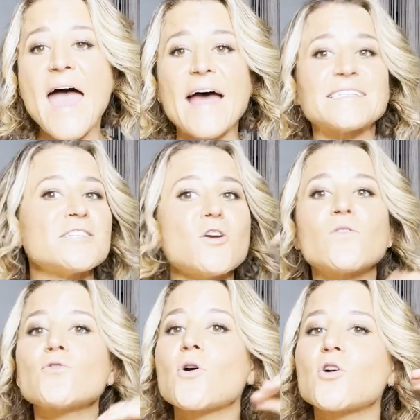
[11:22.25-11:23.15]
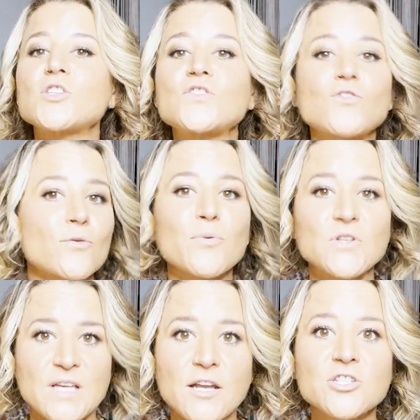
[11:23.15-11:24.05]
And I know there are a certain
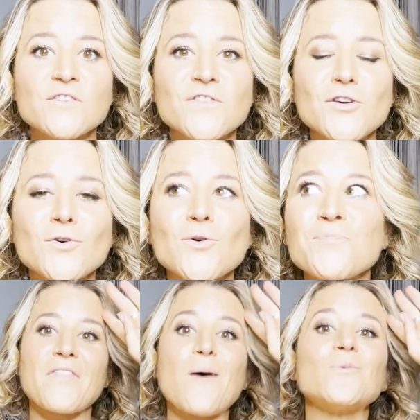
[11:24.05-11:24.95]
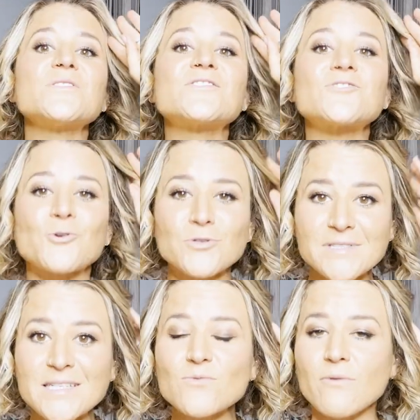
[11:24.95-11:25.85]
percentage of you that will
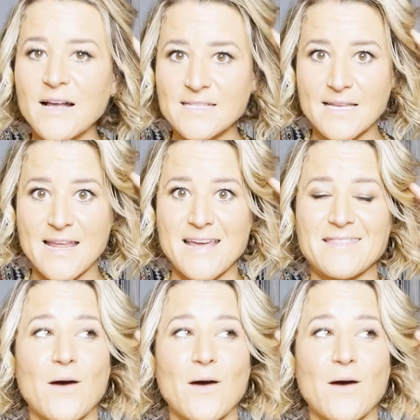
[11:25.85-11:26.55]
certainly resonate,